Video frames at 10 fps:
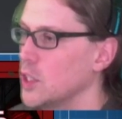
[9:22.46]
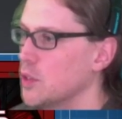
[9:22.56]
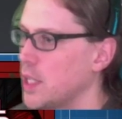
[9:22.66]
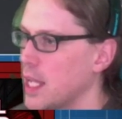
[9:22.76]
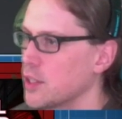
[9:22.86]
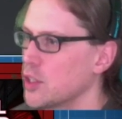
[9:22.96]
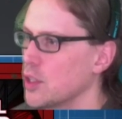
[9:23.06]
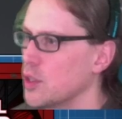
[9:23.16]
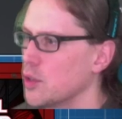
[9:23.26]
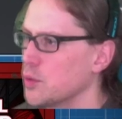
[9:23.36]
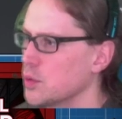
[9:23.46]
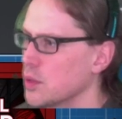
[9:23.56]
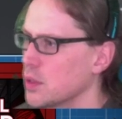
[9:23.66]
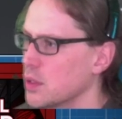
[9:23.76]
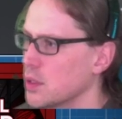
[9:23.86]
Okay, so
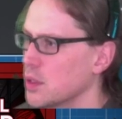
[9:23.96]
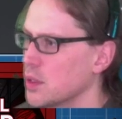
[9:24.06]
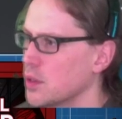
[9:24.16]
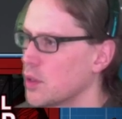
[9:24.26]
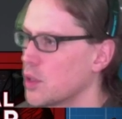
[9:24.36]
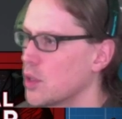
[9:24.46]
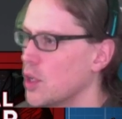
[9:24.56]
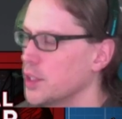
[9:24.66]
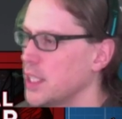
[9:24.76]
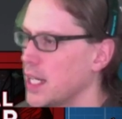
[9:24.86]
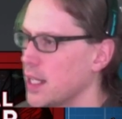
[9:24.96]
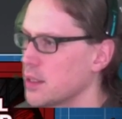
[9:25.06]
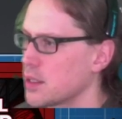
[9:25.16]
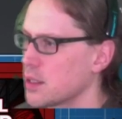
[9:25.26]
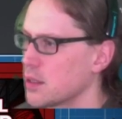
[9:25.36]
they're all dead
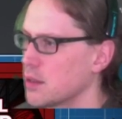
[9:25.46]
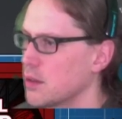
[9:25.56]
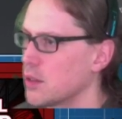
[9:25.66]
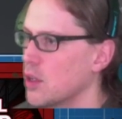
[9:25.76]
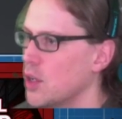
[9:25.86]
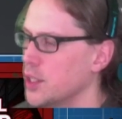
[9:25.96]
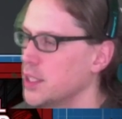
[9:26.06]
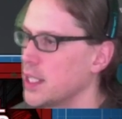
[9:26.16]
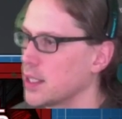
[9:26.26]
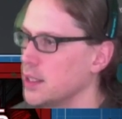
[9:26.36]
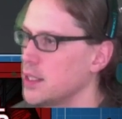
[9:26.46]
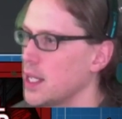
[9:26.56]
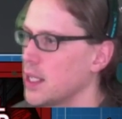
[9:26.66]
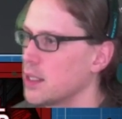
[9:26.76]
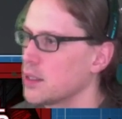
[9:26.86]
ends. They're all technically
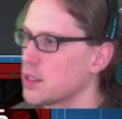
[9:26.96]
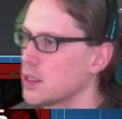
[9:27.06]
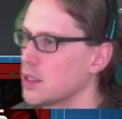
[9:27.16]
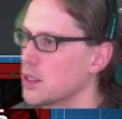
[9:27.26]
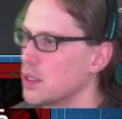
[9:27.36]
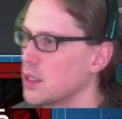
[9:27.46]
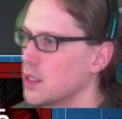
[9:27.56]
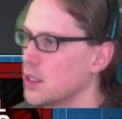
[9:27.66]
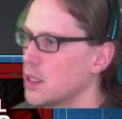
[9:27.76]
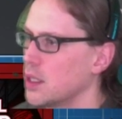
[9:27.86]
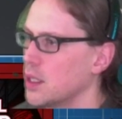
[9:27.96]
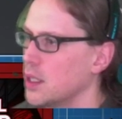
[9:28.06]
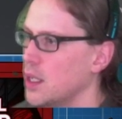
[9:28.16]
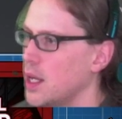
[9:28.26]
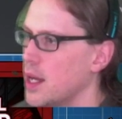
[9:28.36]
dead ends.
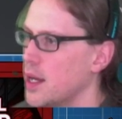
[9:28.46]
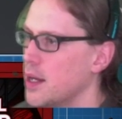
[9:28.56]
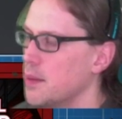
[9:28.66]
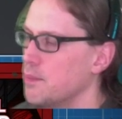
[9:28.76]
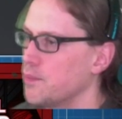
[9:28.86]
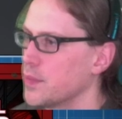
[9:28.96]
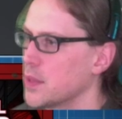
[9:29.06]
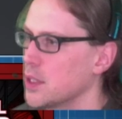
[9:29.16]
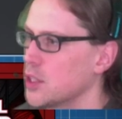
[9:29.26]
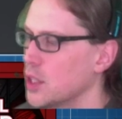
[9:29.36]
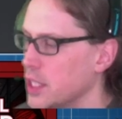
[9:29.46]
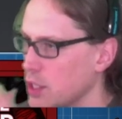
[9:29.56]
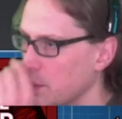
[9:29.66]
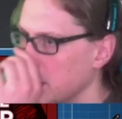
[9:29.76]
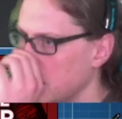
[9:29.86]
So let's
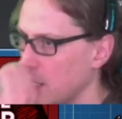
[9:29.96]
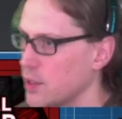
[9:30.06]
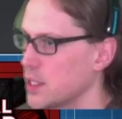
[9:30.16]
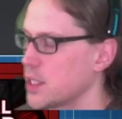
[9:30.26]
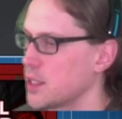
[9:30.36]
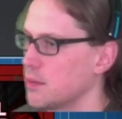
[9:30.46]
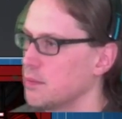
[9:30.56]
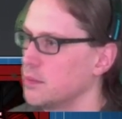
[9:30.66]
go with the Terrence.